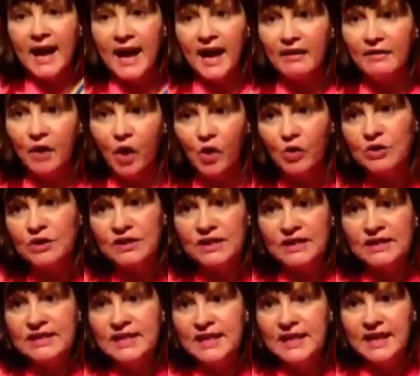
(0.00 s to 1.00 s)
I have
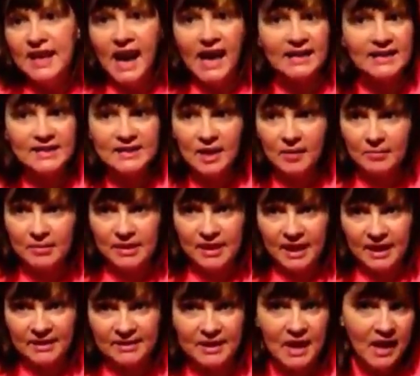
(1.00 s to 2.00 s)
OCD on some
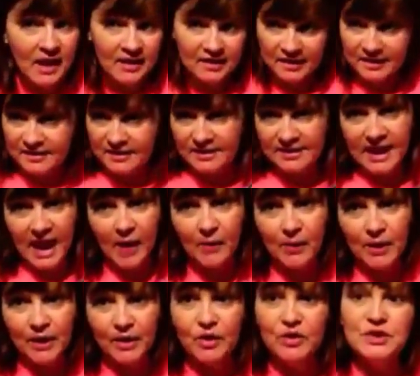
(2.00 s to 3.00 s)
things. This is
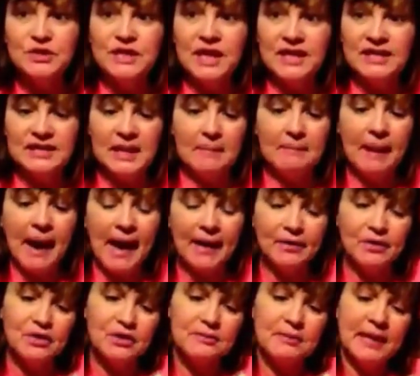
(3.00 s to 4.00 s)
not one of those things that
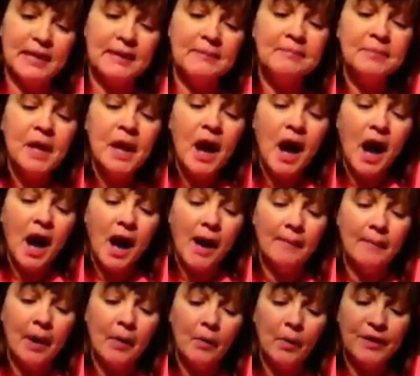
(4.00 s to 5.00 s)
bothers me
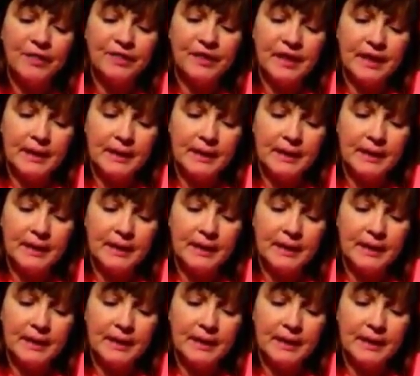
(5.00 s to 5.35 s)
with